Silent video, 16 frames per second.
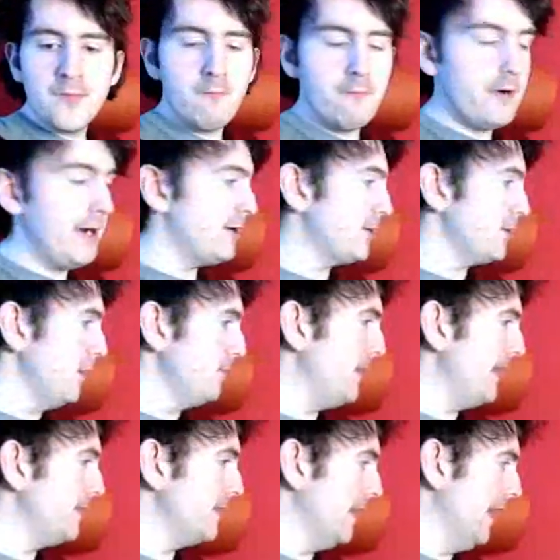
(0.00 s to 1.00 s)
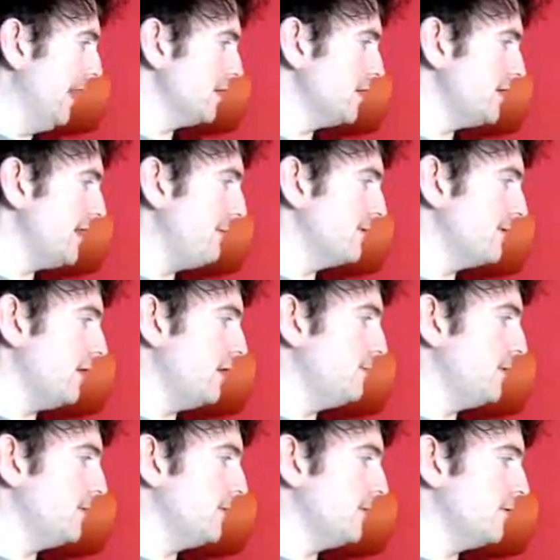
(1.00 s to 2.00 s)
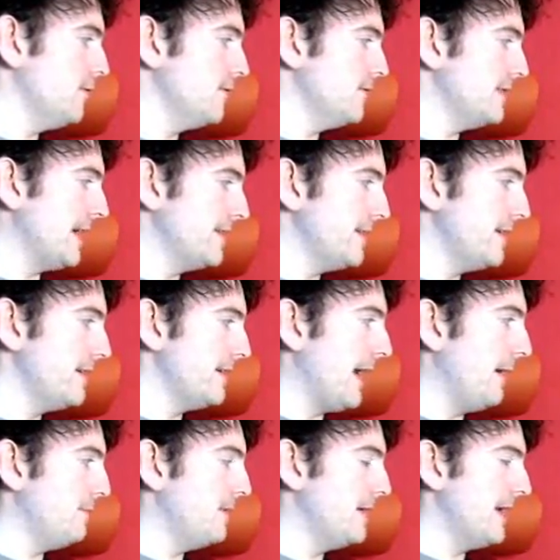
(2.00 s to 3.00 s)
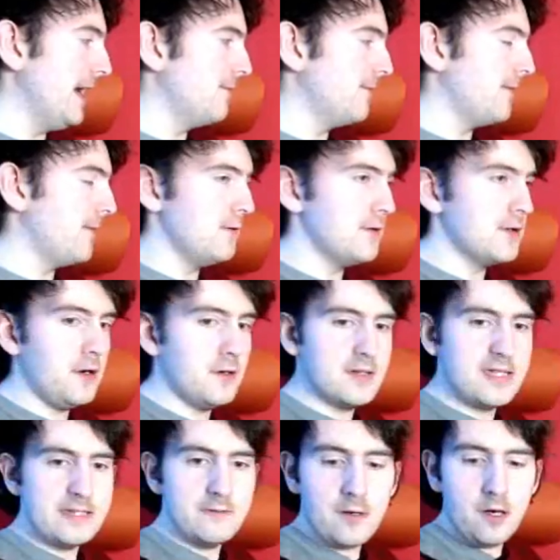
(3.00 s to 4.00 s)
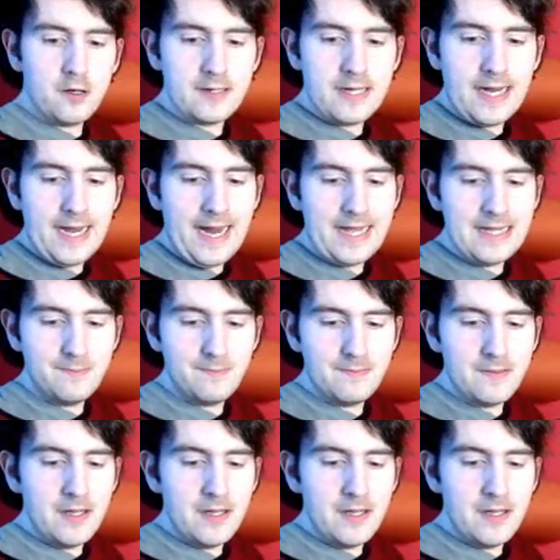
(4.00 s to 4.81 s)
Well, it should have been last year was open. Of course, that didn't happen yet. Hong Kong still got theirs.